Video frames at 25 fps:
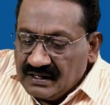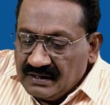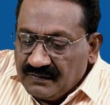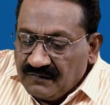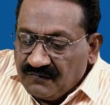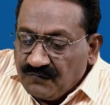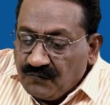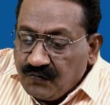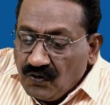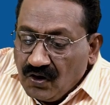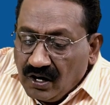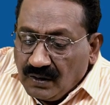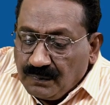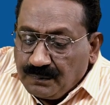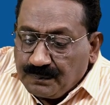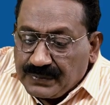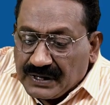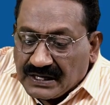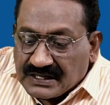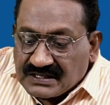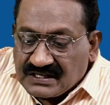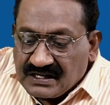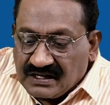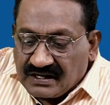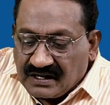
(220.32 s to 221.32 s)

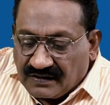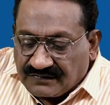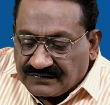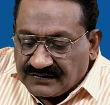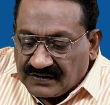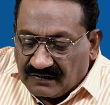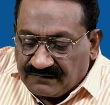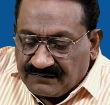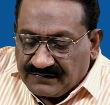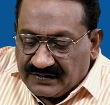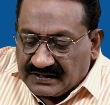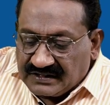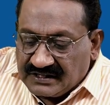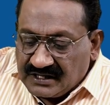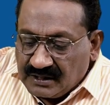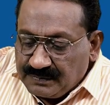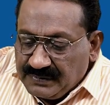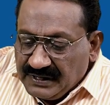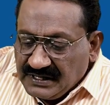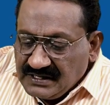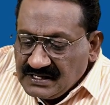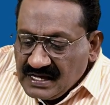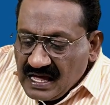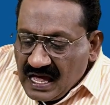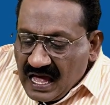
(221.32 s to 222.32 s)
4% of sulfur, that
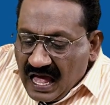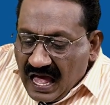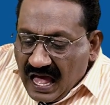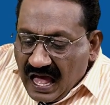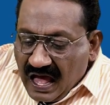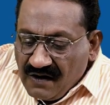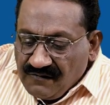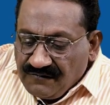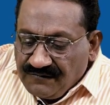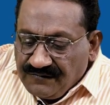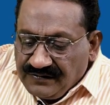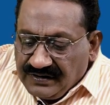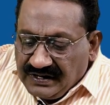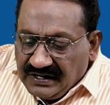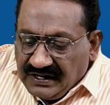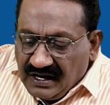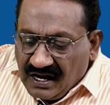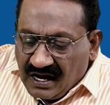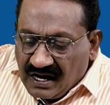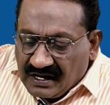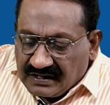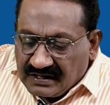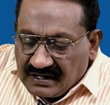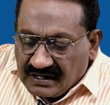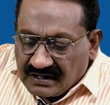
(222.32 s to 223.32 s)
means every
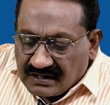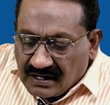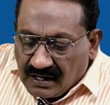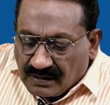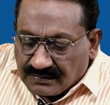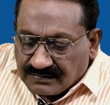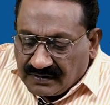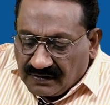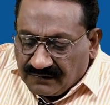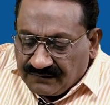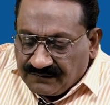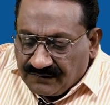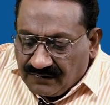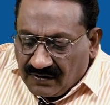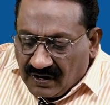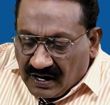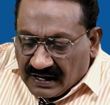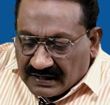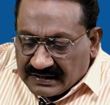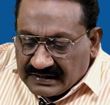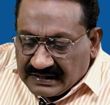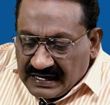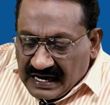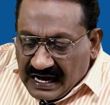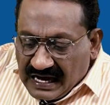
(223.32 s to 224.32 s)
100 grams of
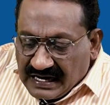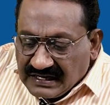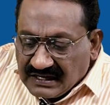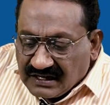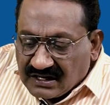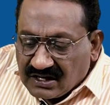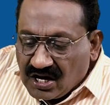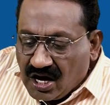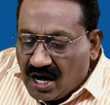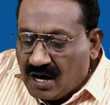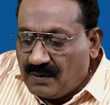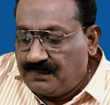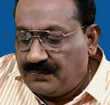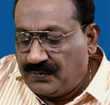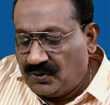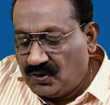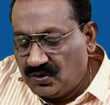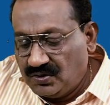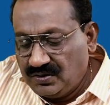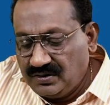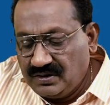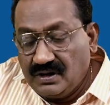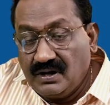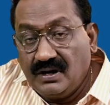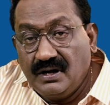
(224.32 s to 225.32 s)
organic
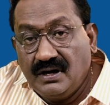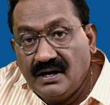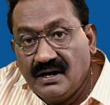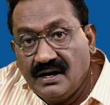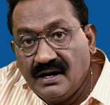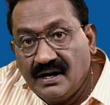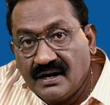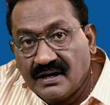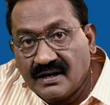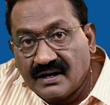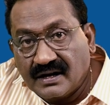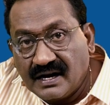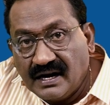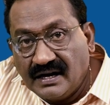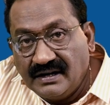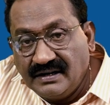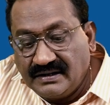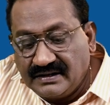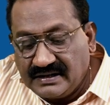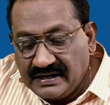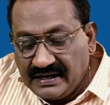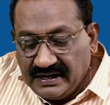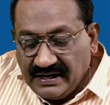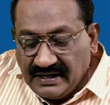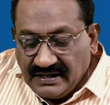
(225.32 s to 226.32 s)
compound
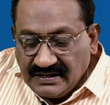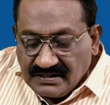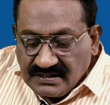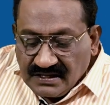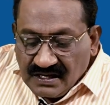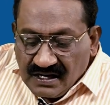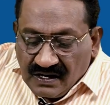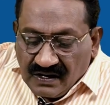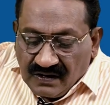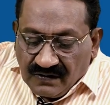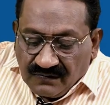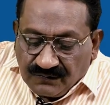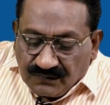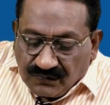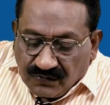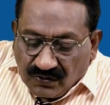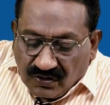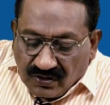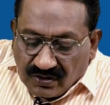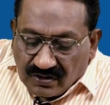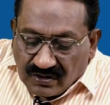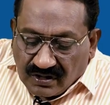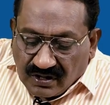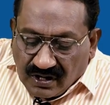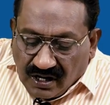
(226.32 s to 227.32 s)
contains 4
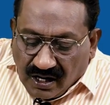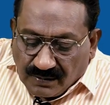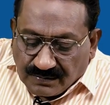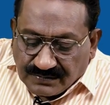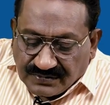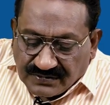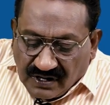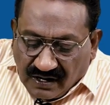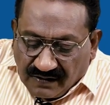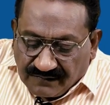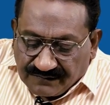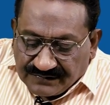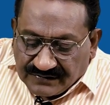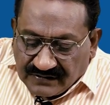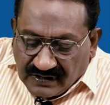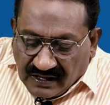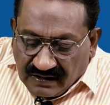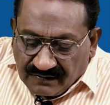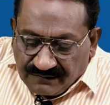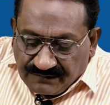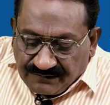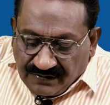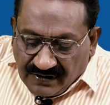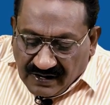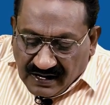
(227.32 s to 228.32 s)
grams of
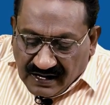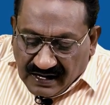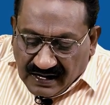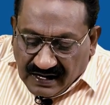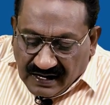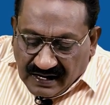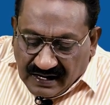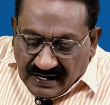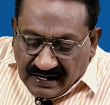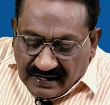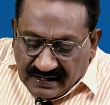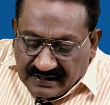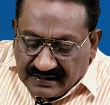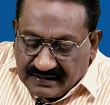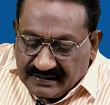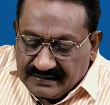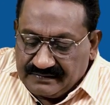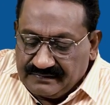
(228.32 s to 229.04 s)
sulfur.